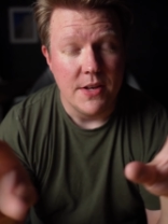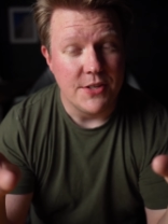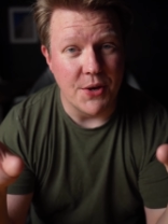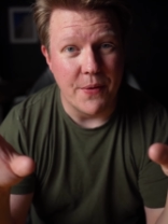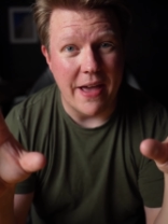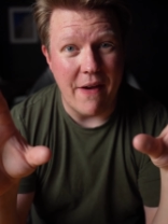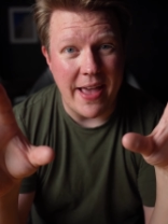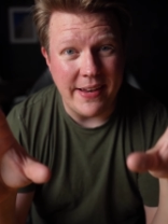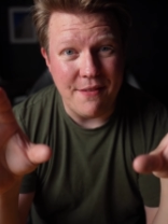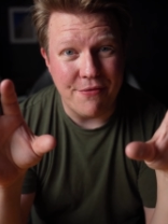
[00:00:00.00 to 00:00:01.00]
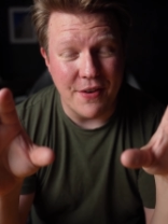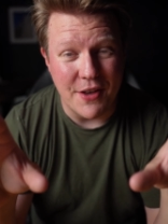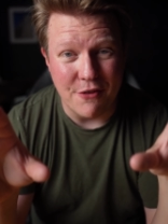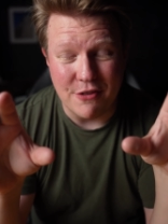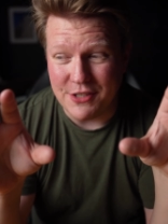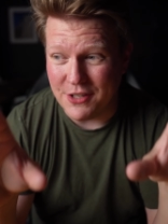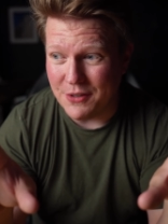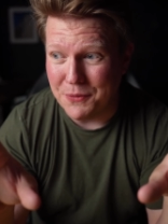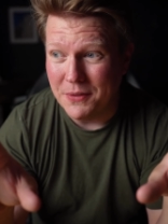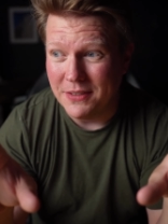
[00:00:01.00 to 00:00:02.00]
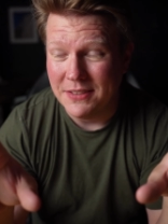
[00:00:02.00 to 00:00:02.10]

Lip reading: So without any further ado,